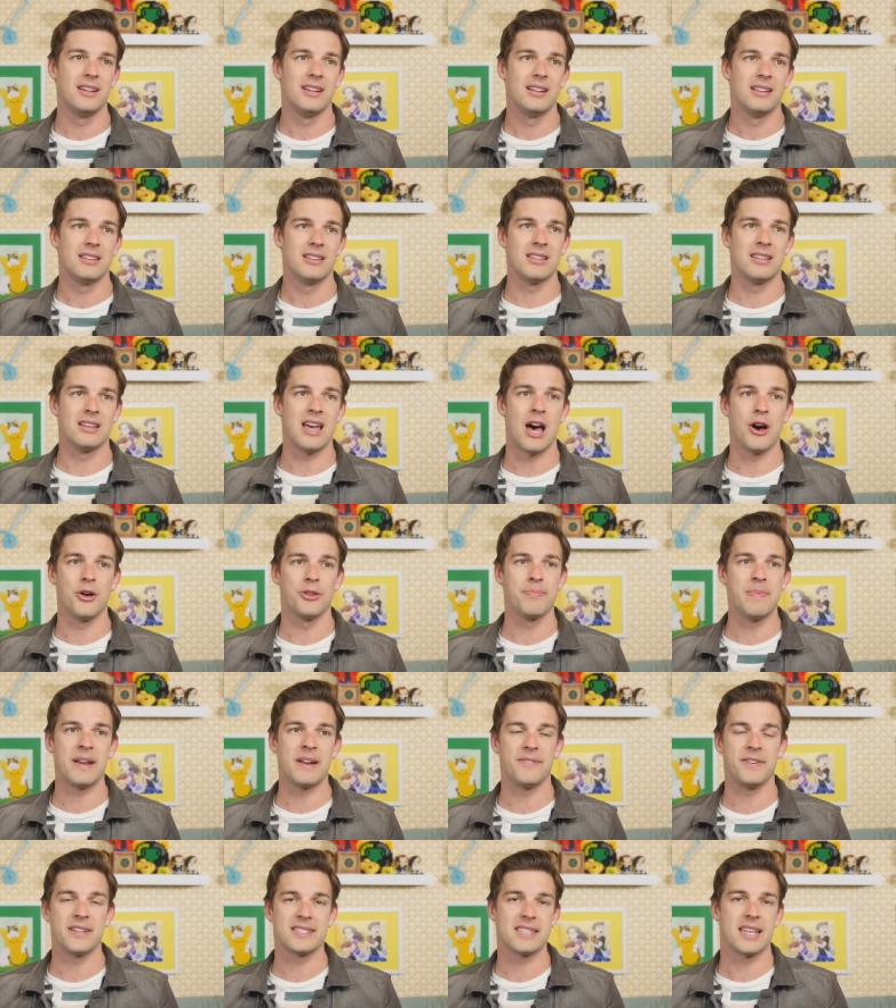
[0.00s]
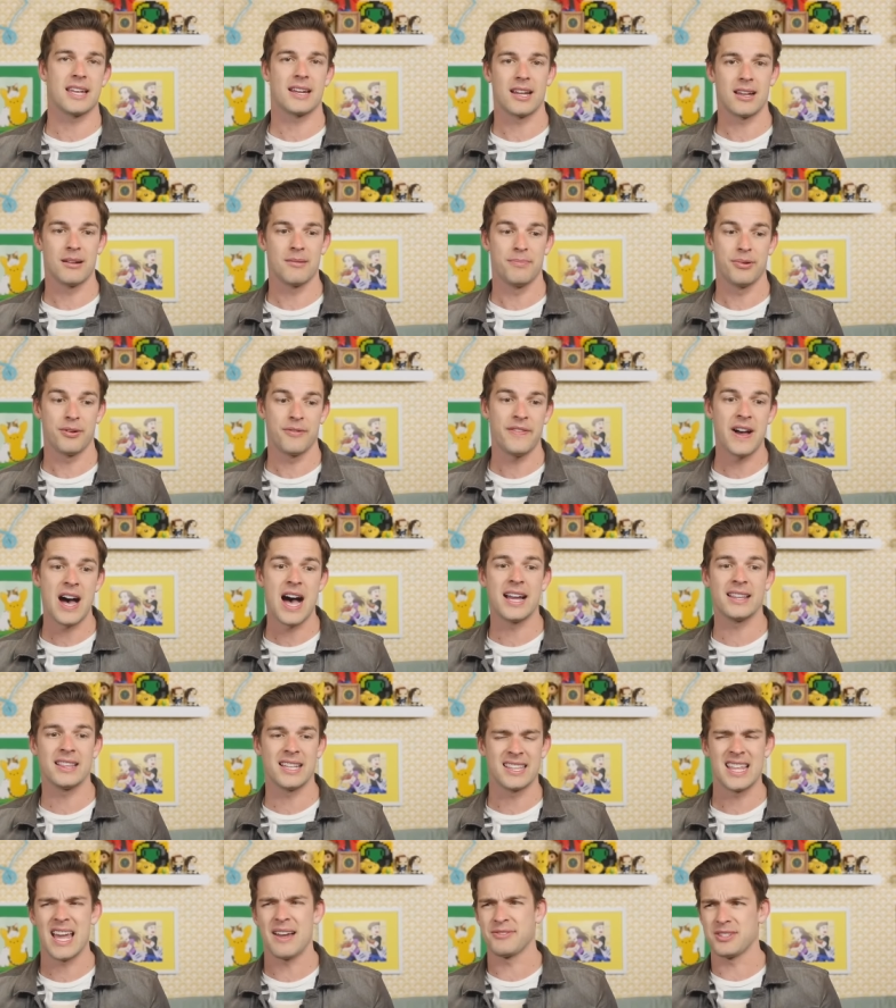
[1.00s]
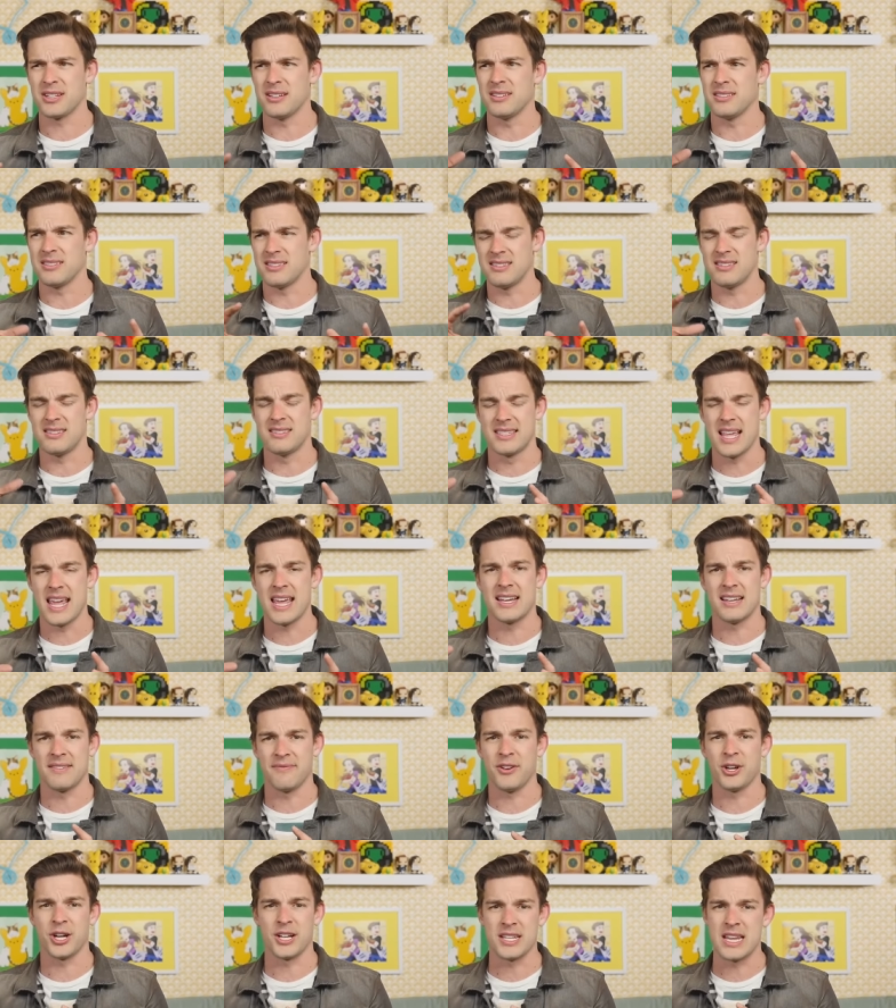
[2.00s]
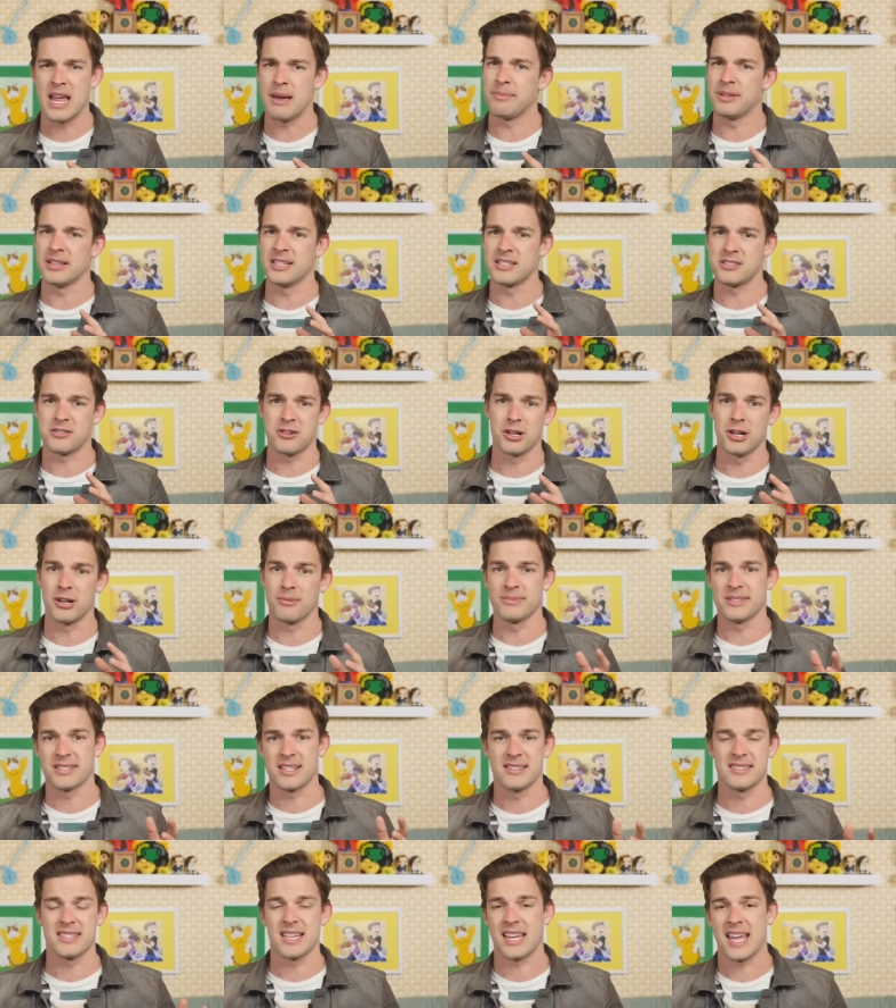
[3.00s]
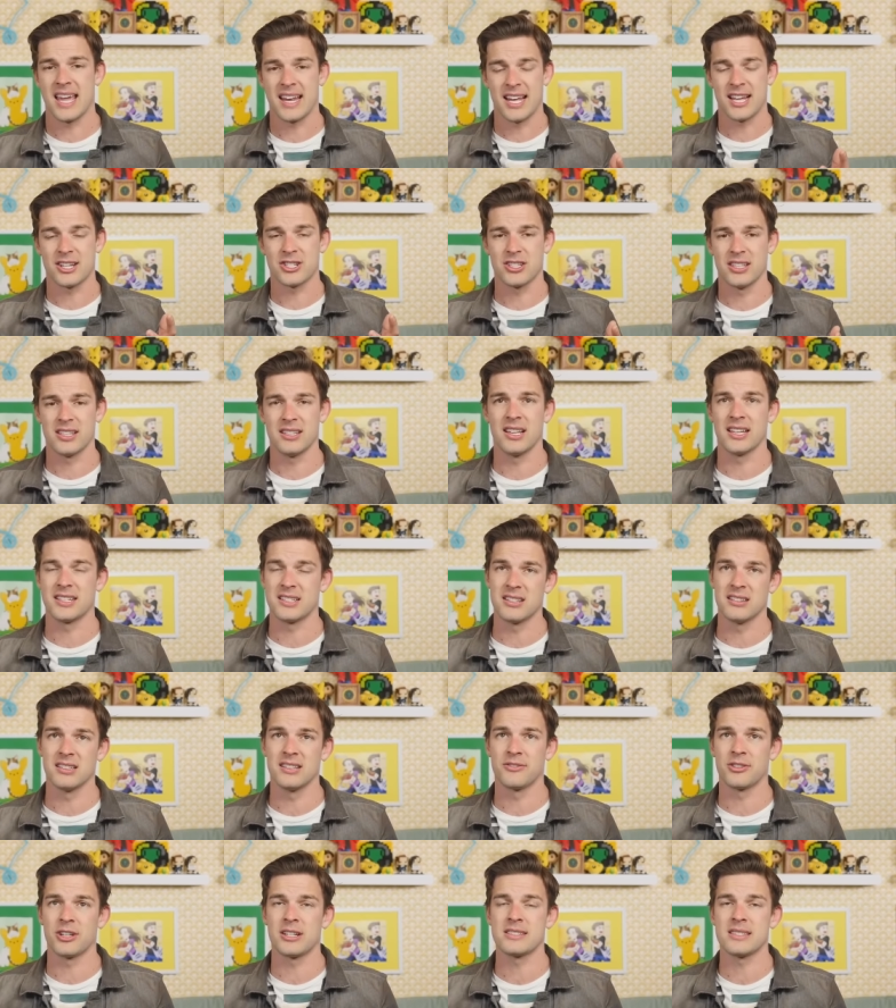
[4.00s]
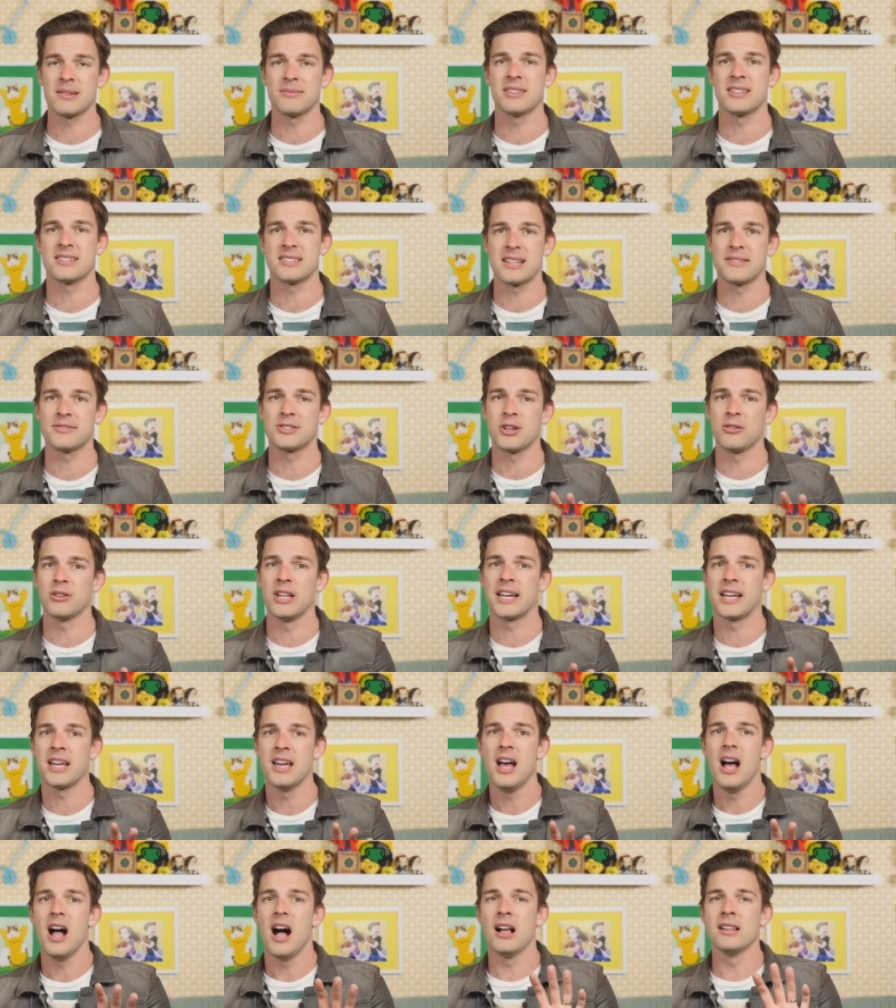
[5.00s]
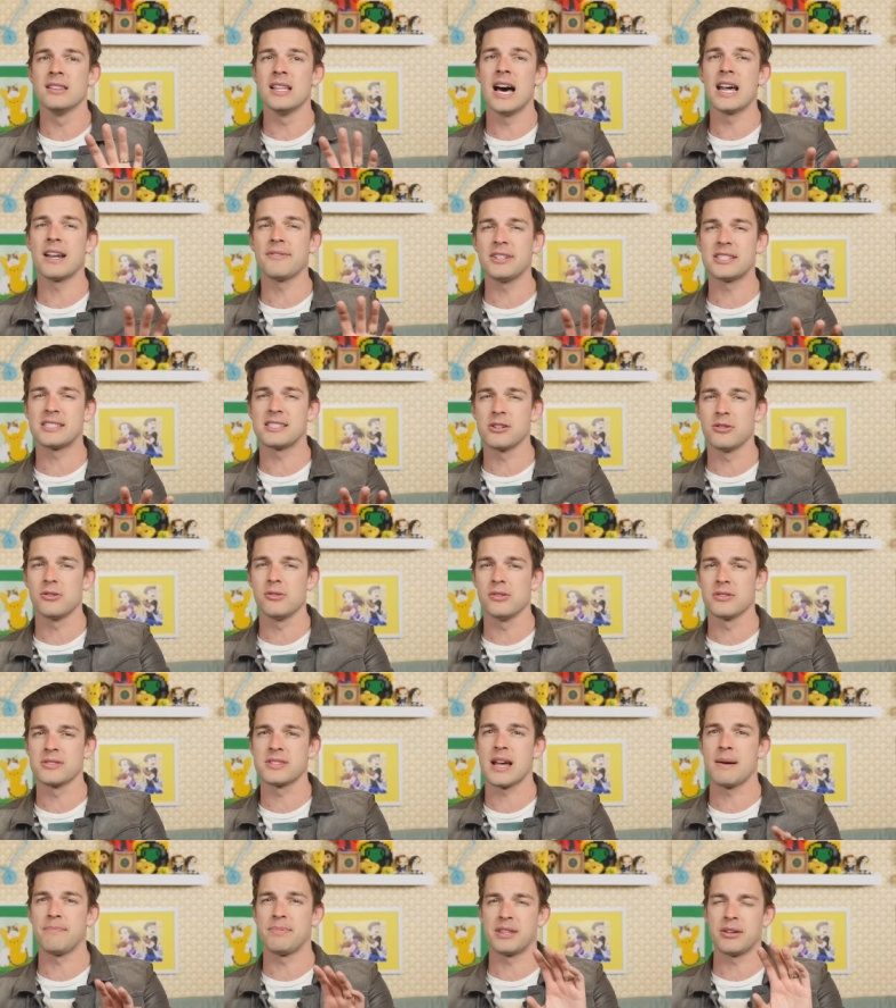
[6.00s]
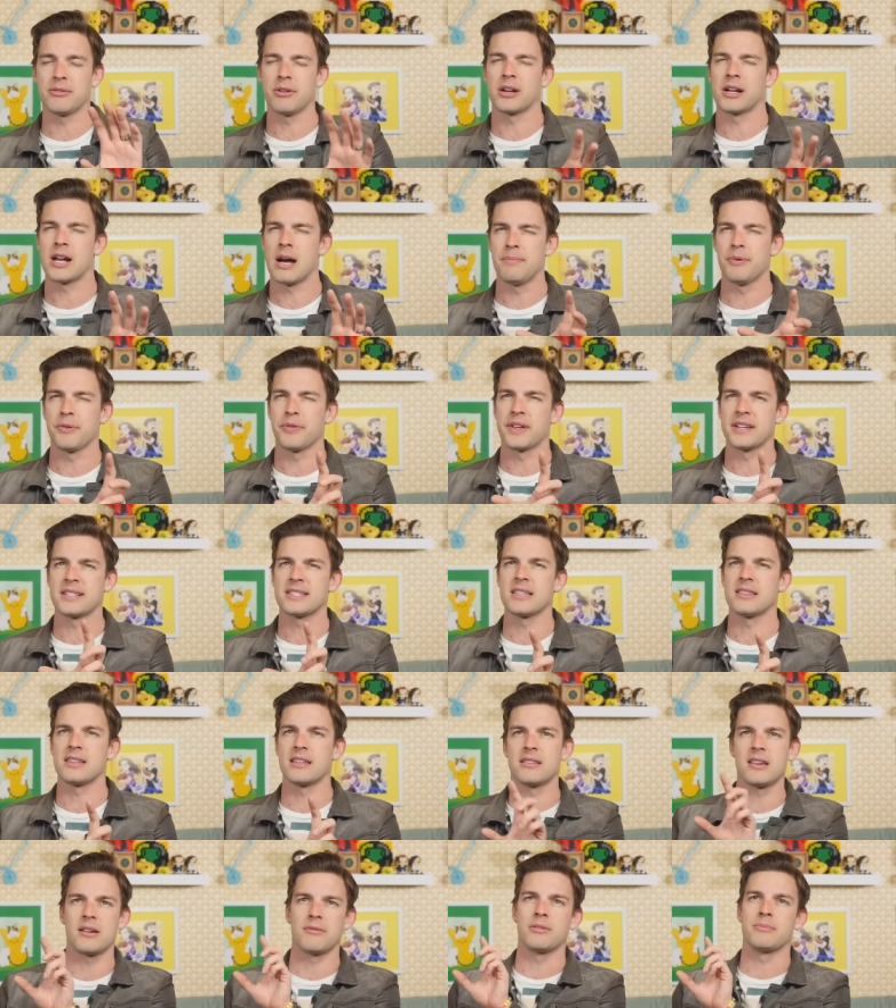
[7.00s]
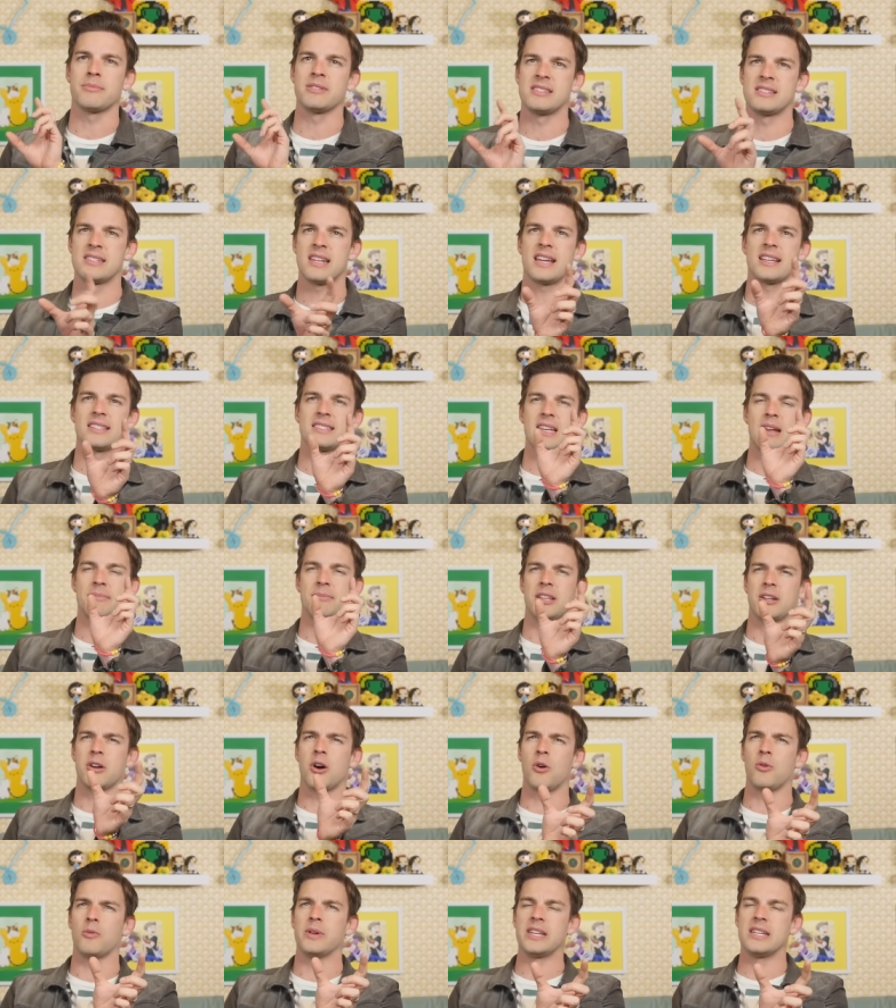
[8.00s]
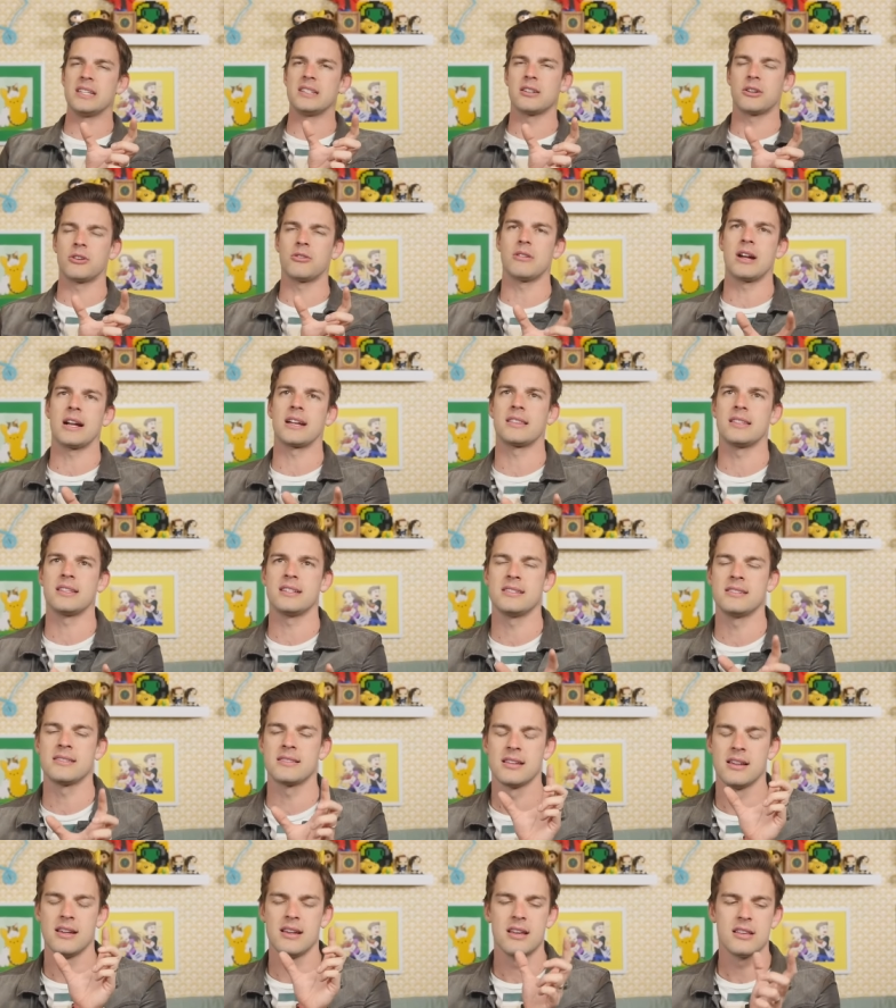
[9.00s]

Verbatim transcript: the health benefits that it can provide. Like they have to say it in very nebulous terms because they can't actually like deliver on some of this stuff. So like a lot of it still holds up, but there were a couple things in there that were mistakes that I'm like, oh, we need to correct these.